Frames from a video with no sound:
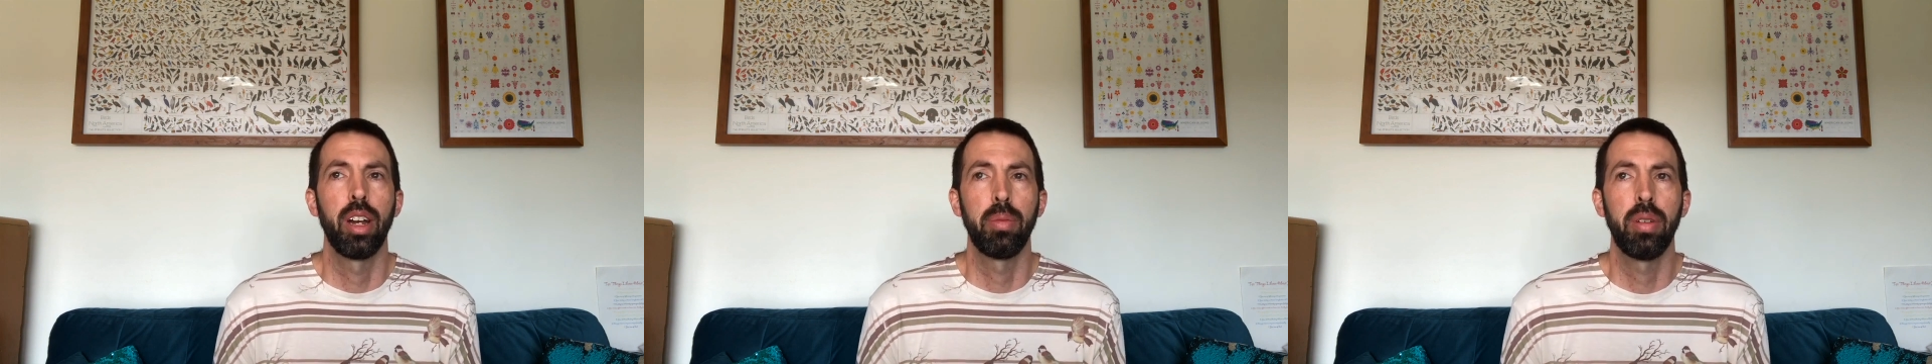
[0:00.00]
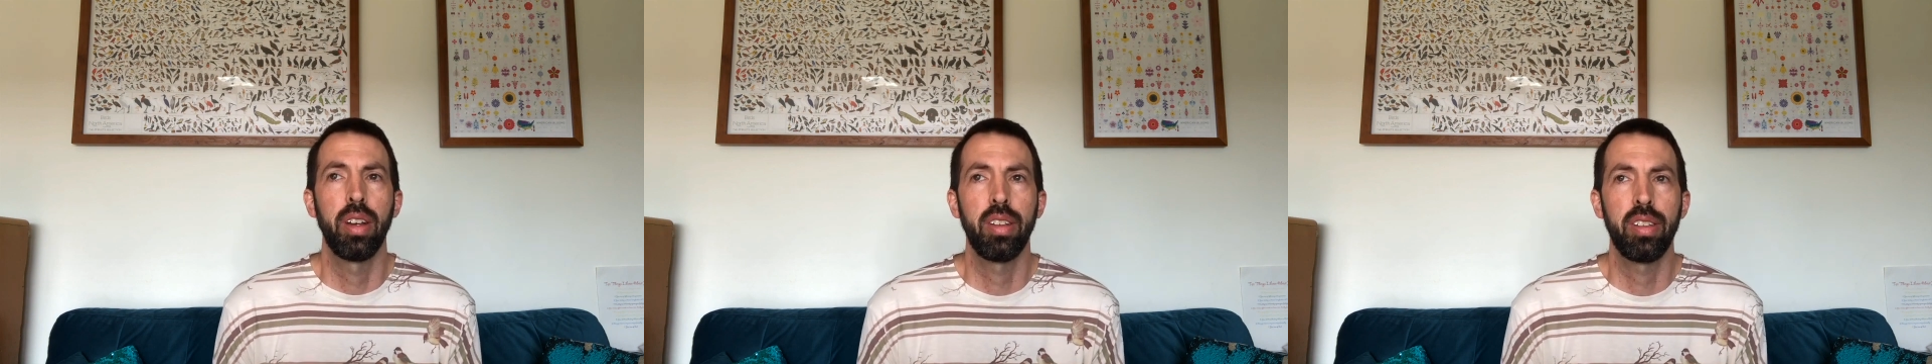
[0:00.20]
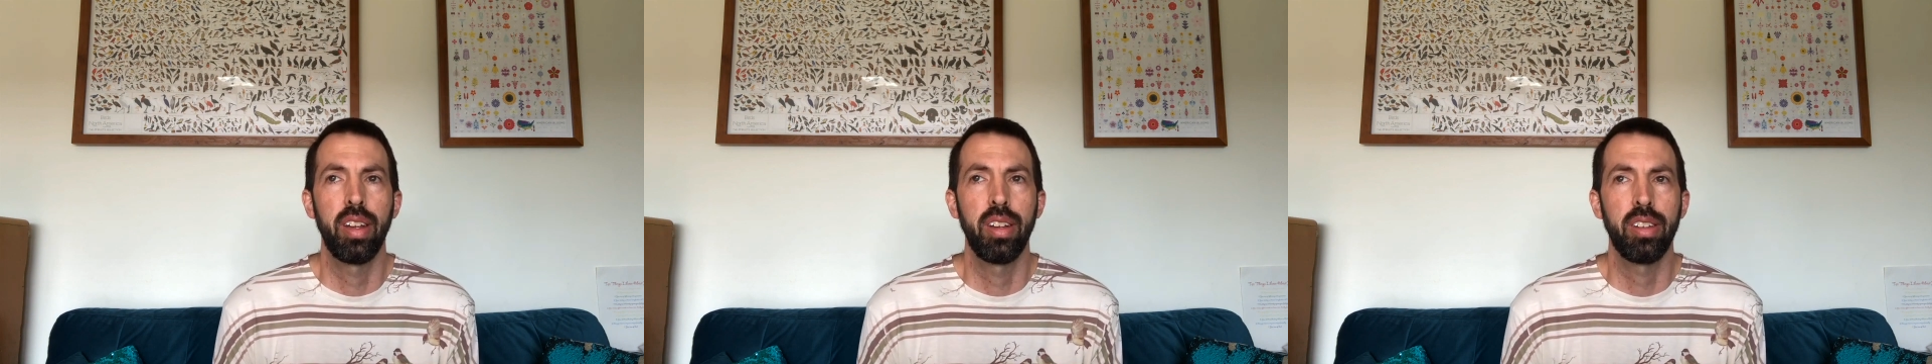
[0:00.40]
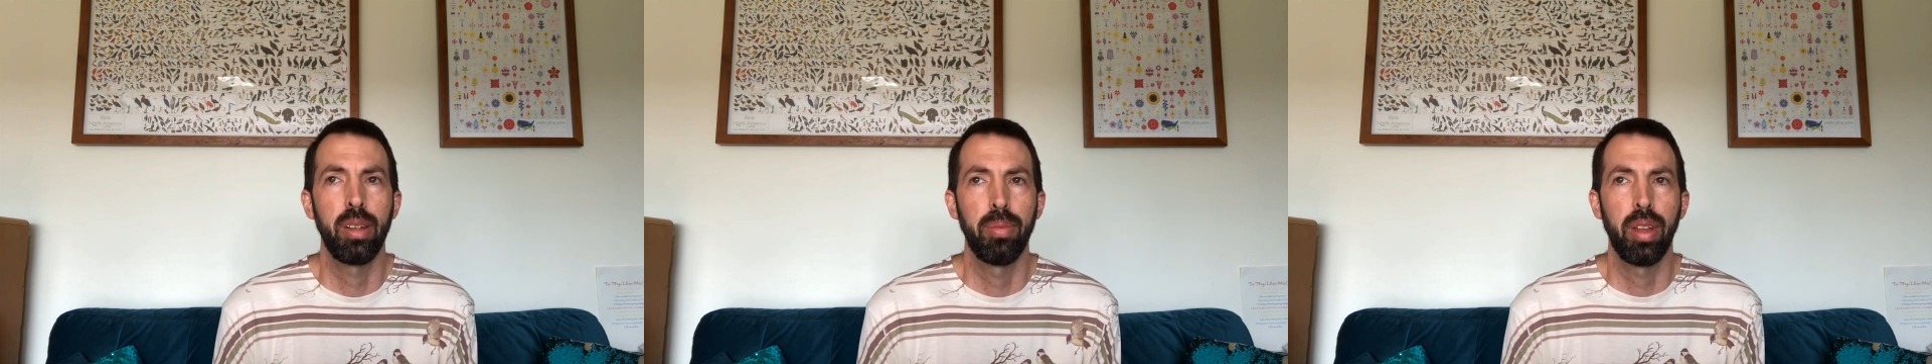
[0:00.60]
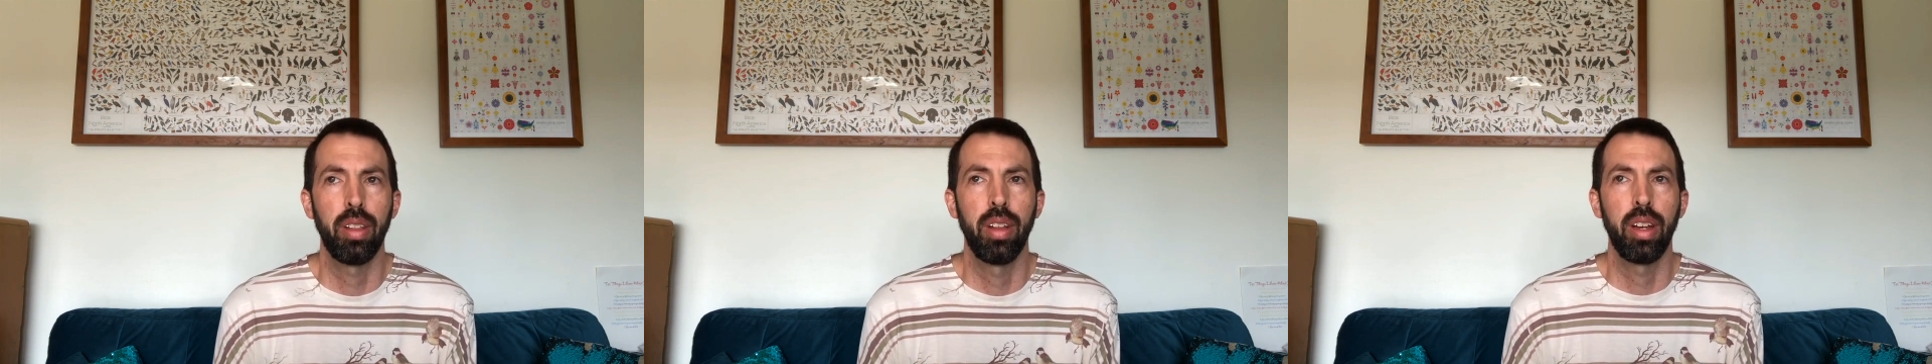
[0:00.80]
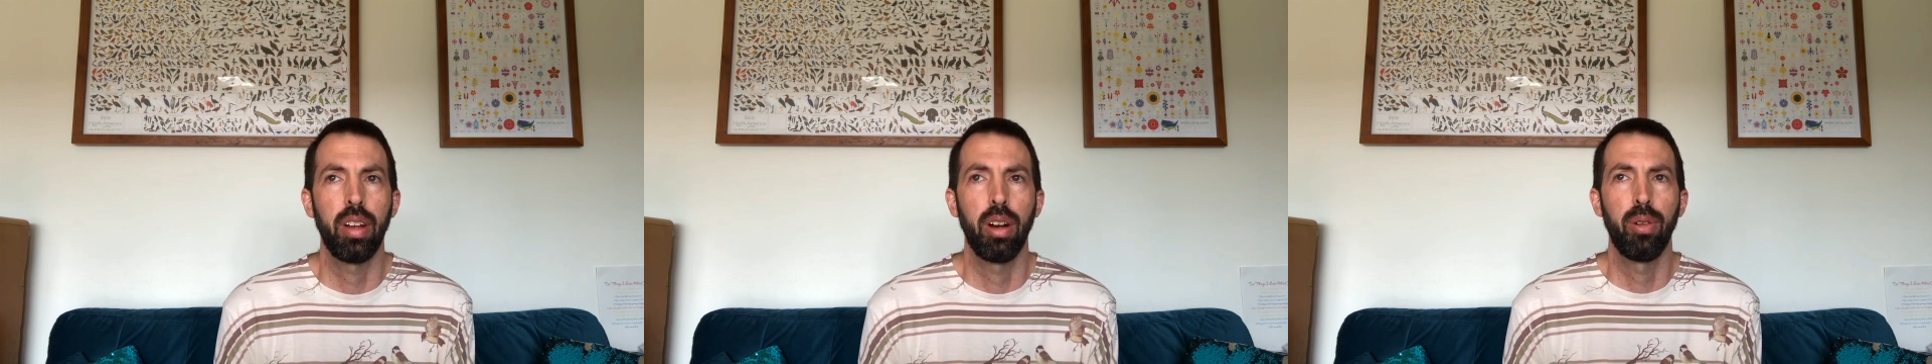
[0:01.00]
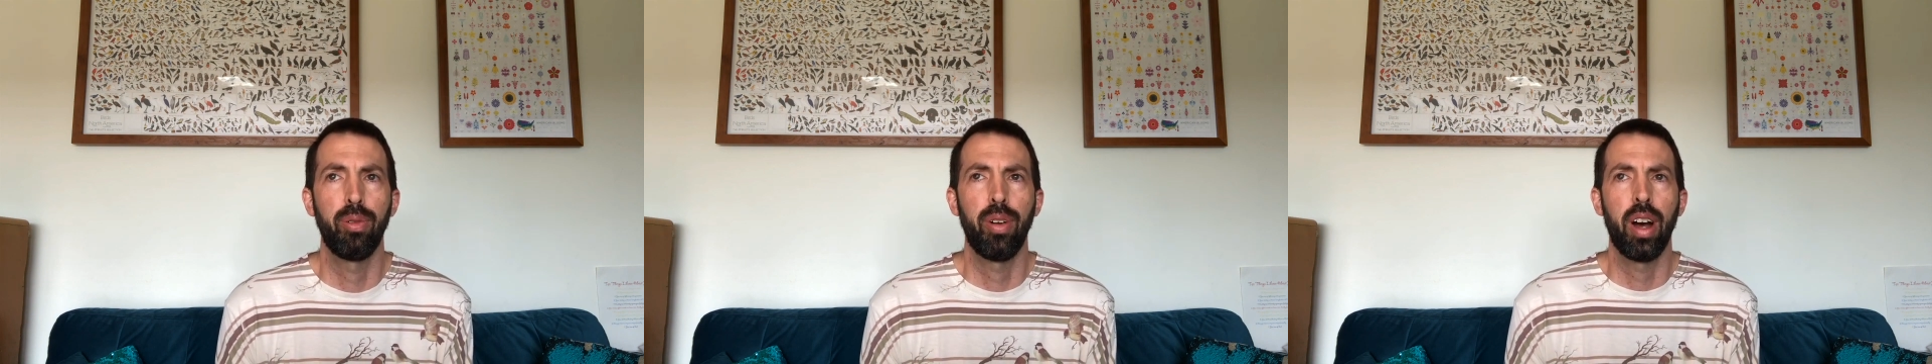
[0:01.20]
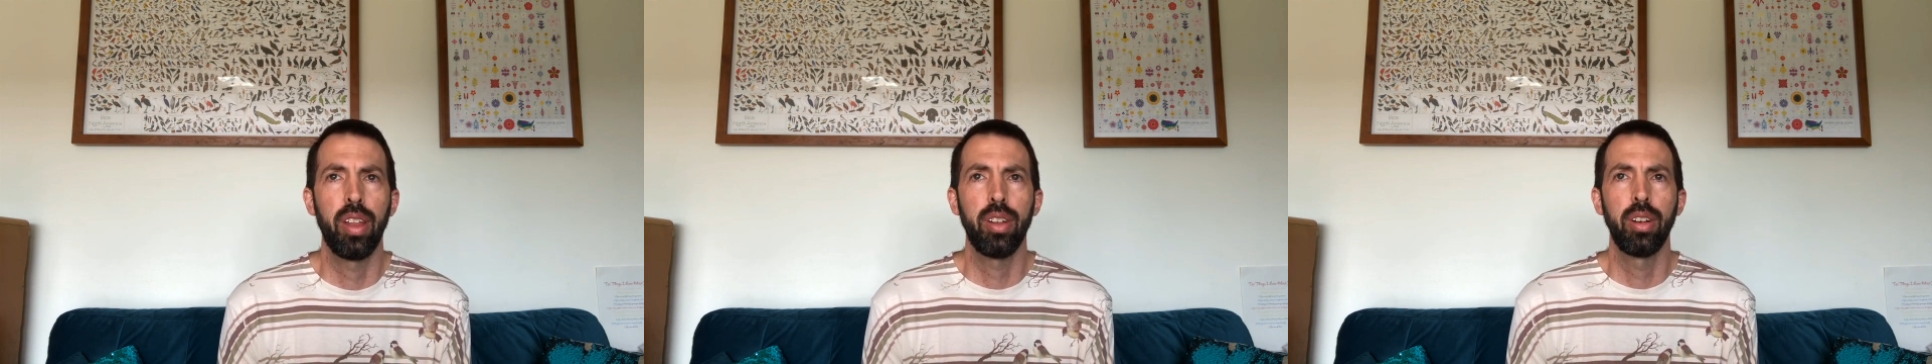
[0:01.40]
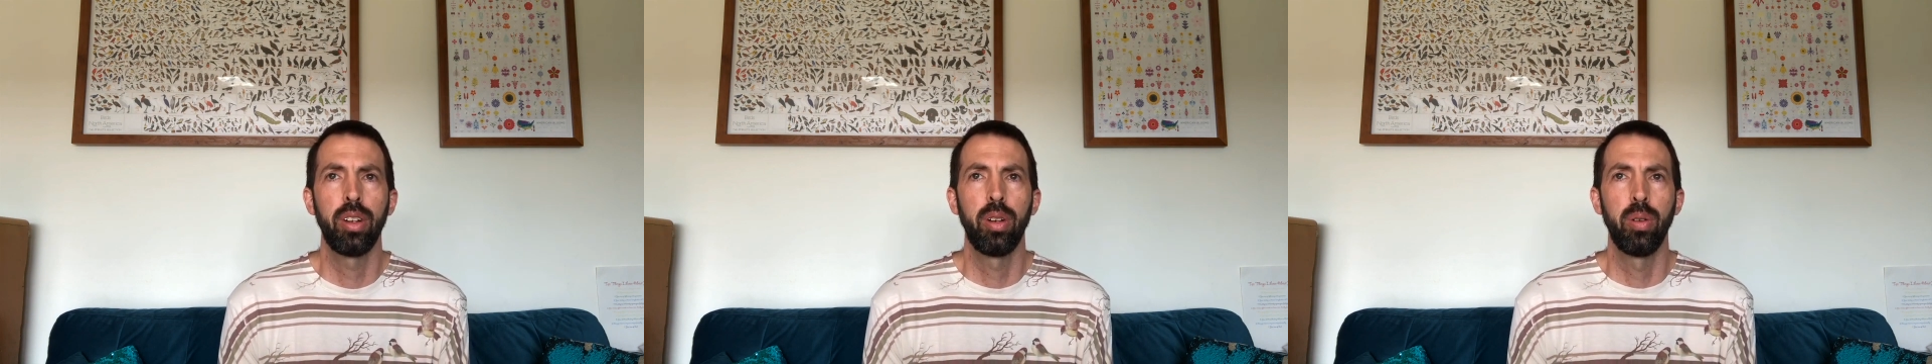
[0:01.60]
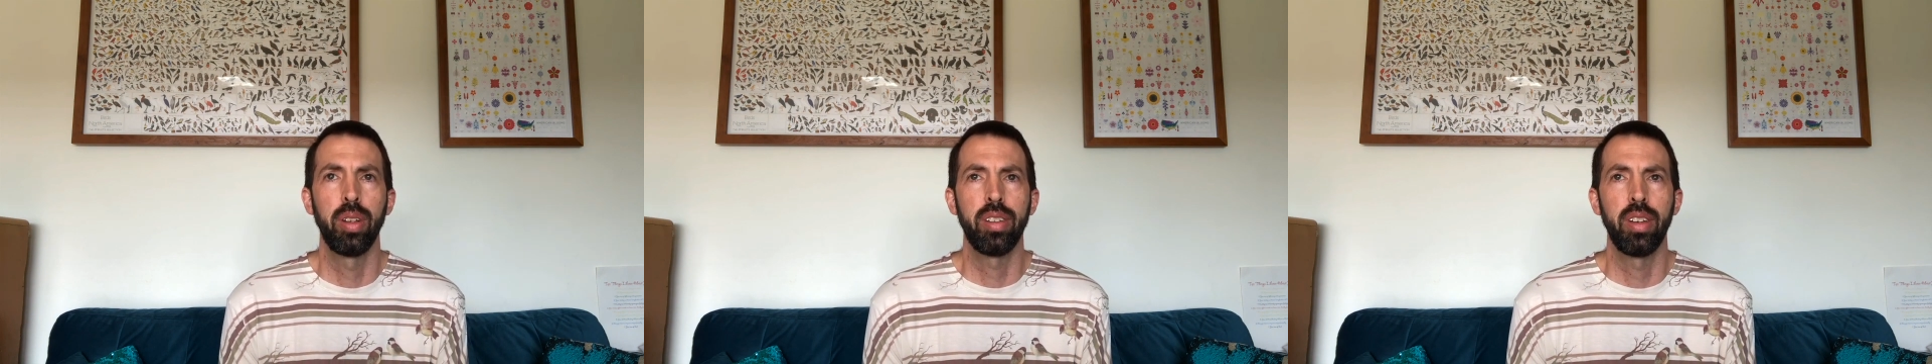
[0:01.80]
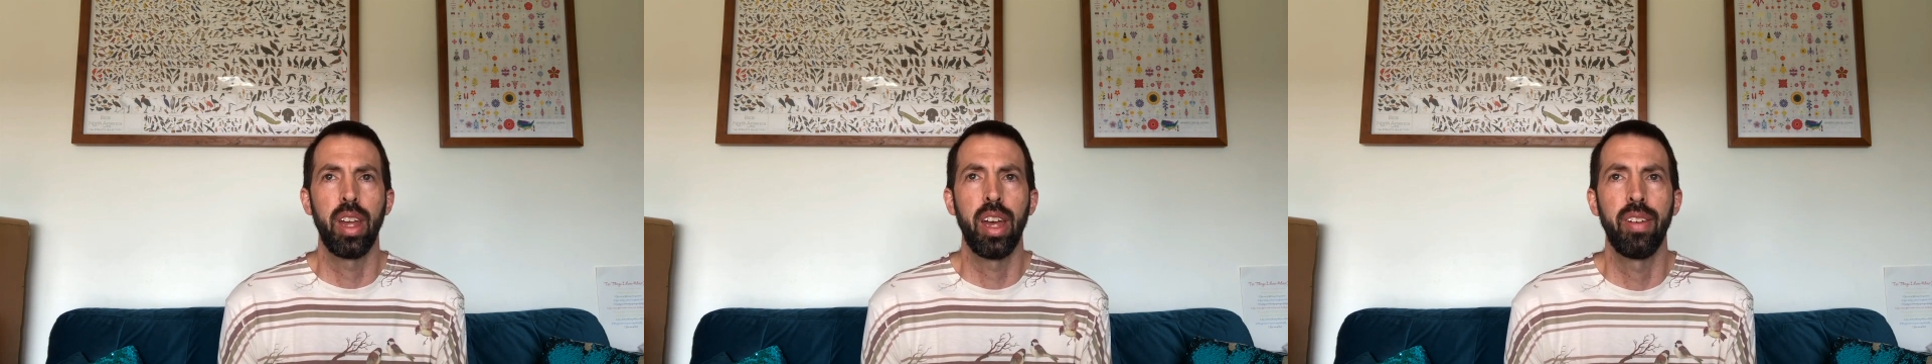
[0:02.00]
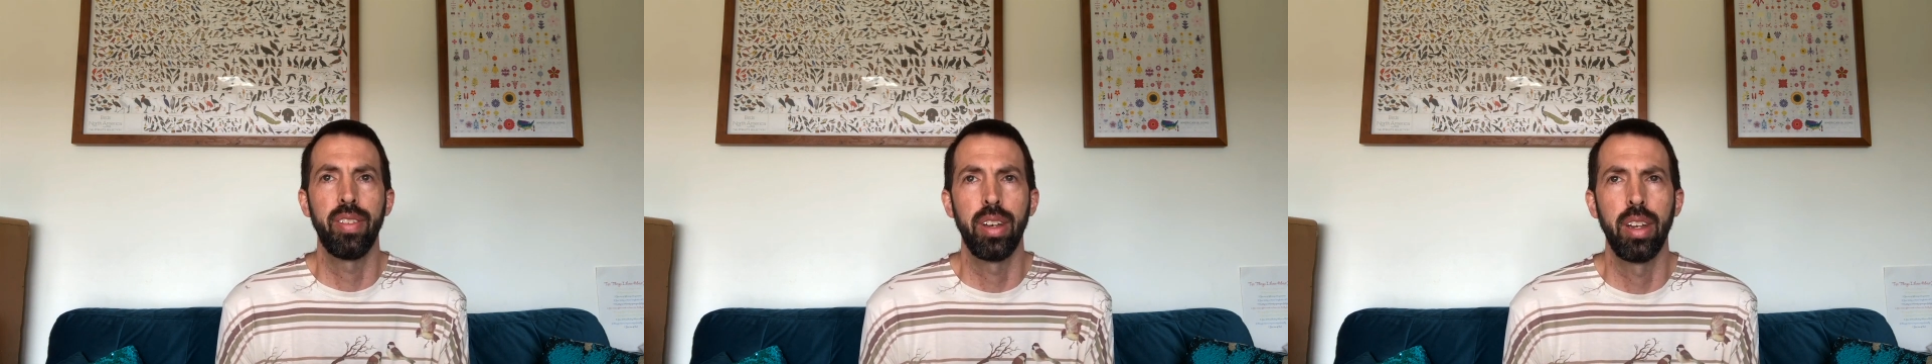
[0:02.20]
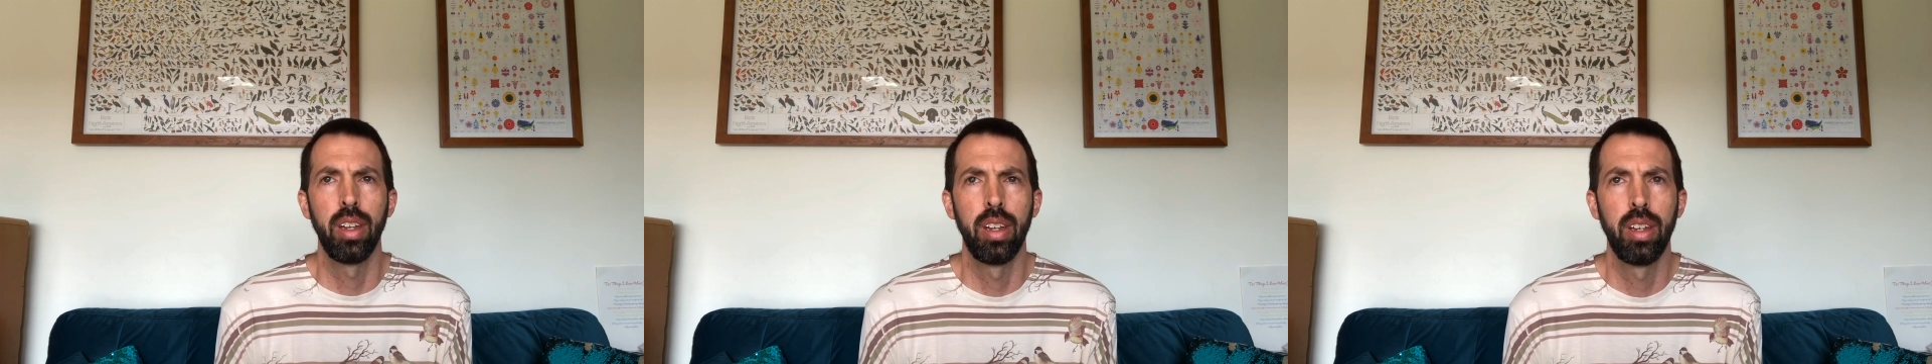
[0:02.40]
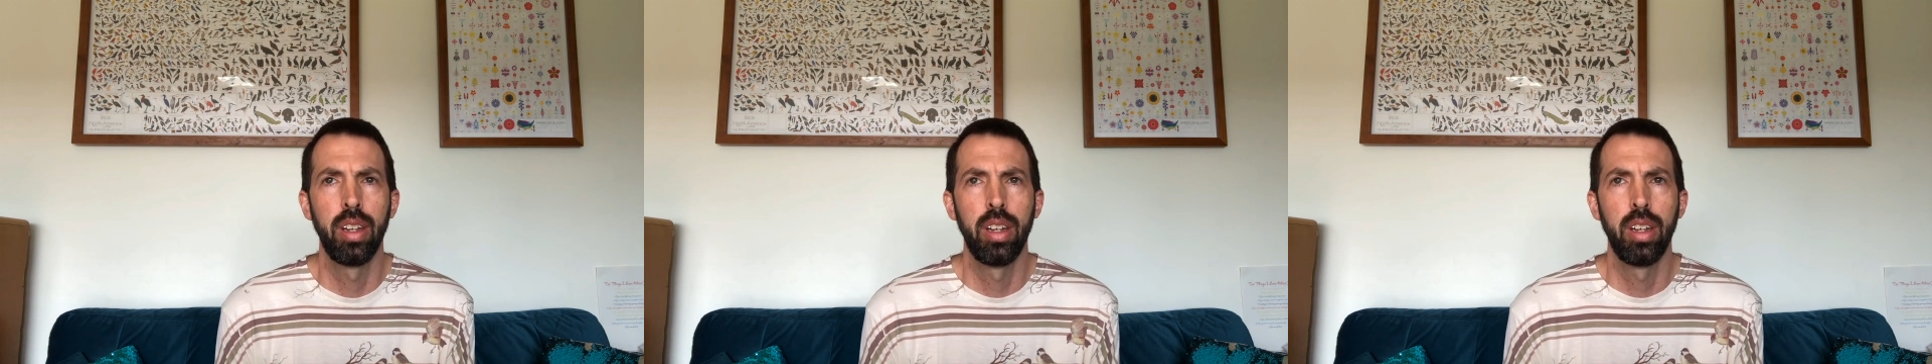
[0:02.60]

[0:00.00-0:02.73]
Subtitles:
and I'm going to say something like, Our Father who is in heaven.